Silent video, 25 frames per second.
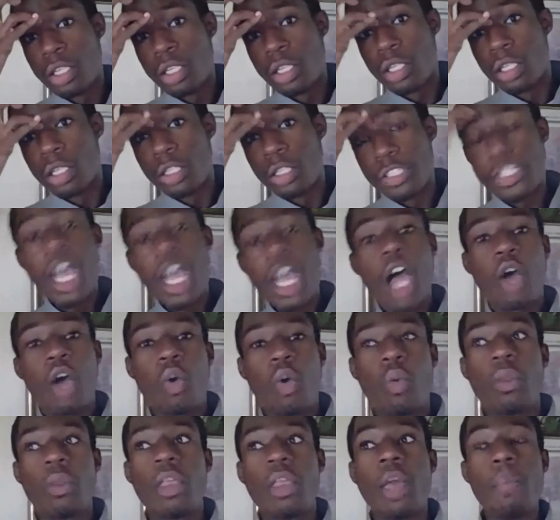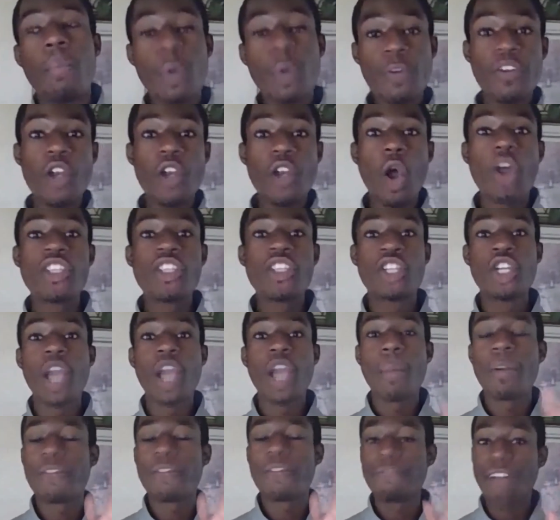So moving on to
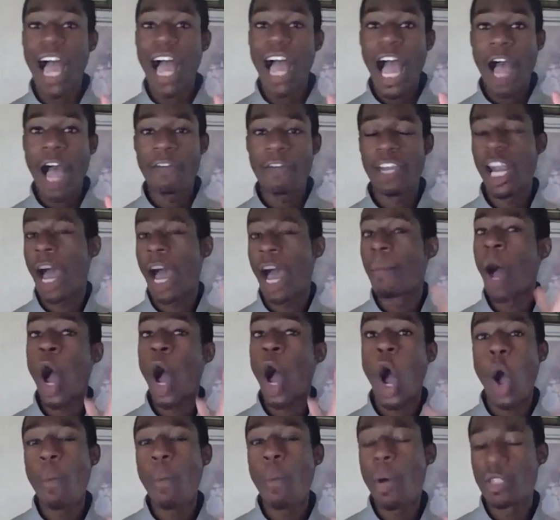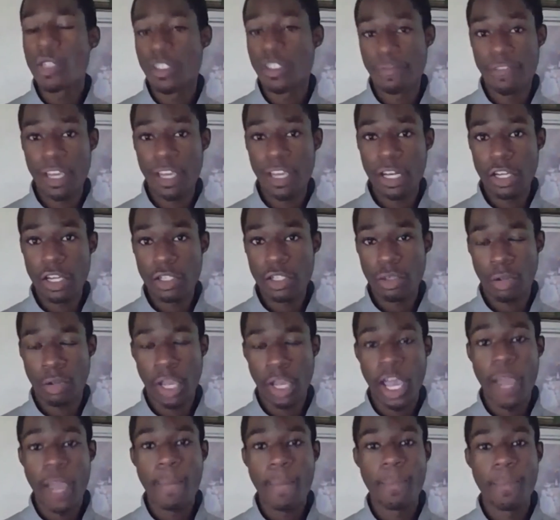number 5, and I'm almost finished,
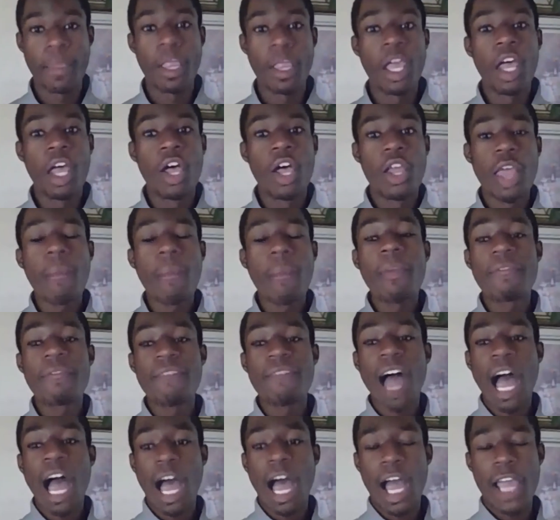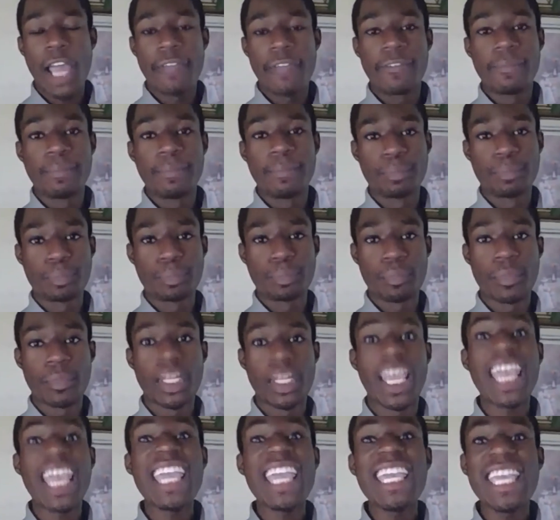okay? Number 5
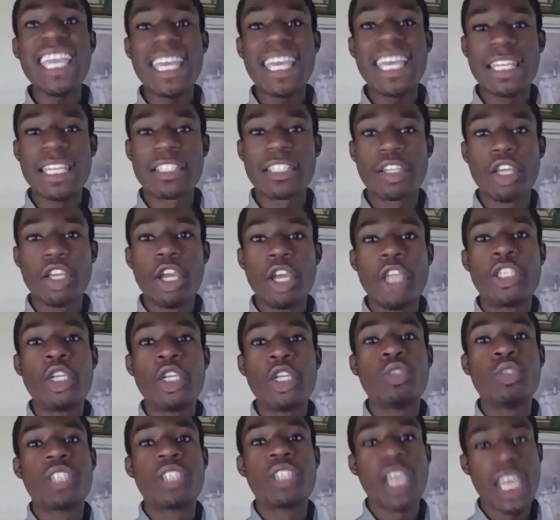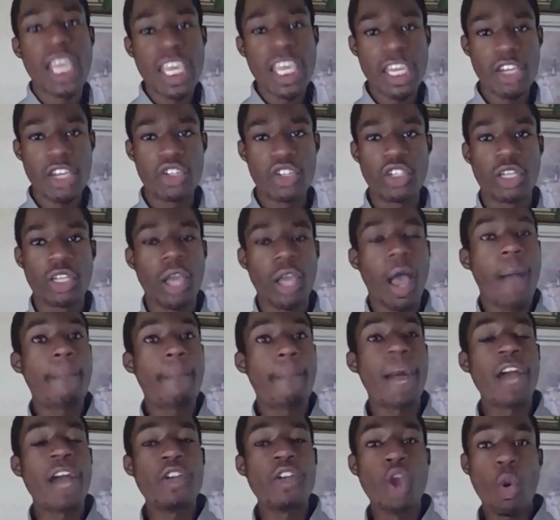is to teach
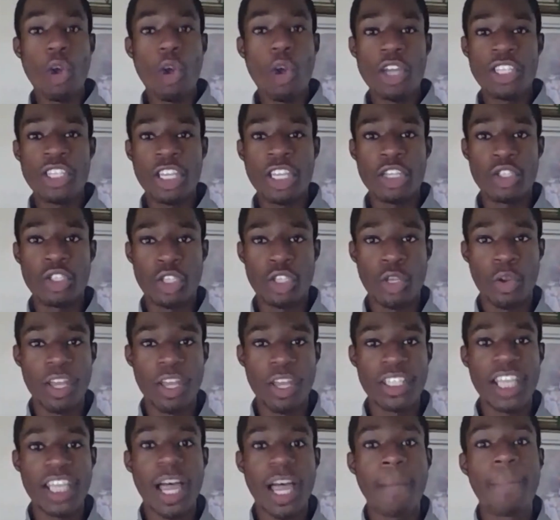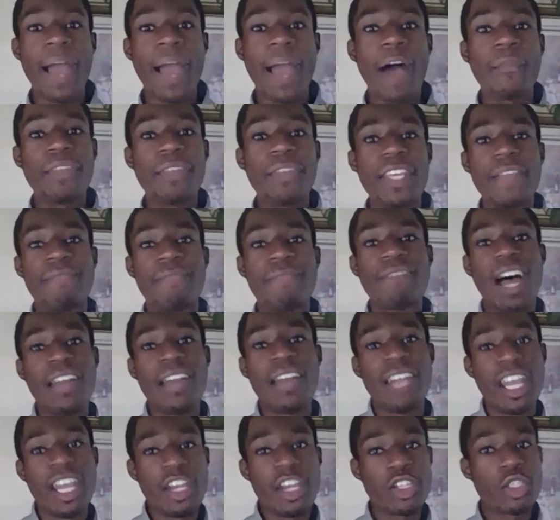minority students about the
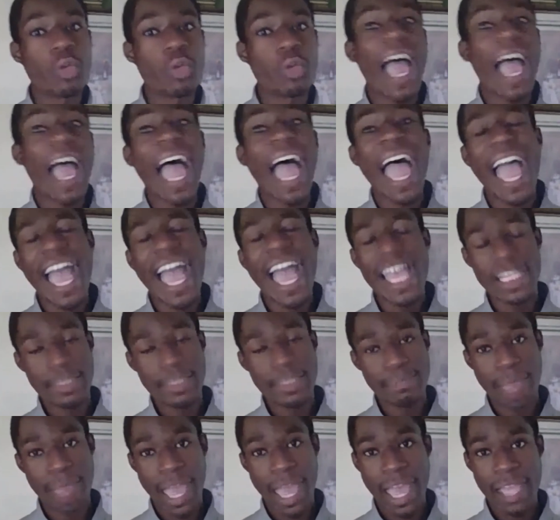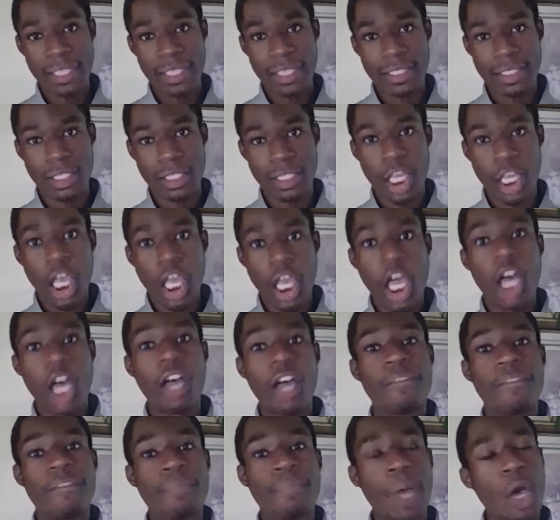financial aspects
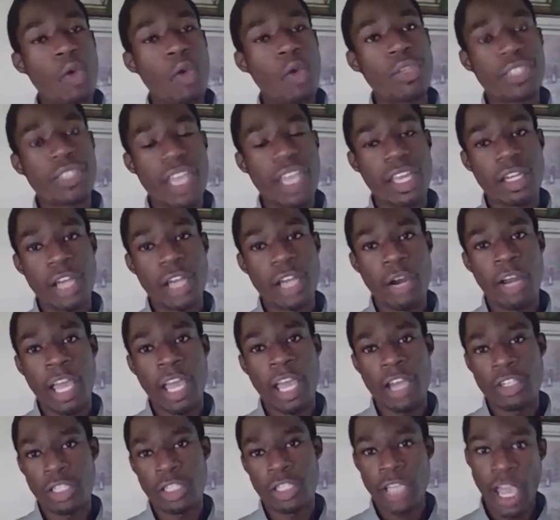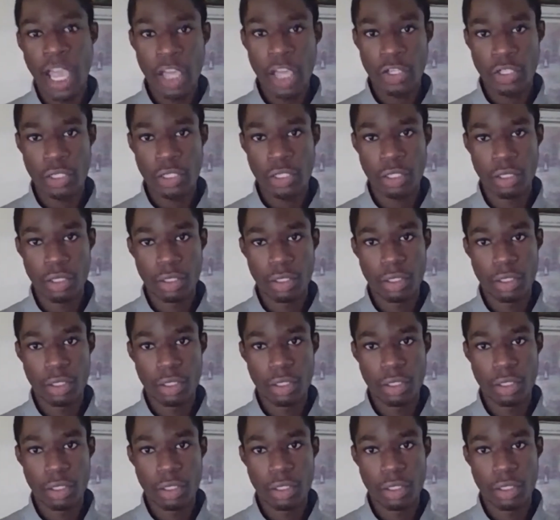of post-secondary education.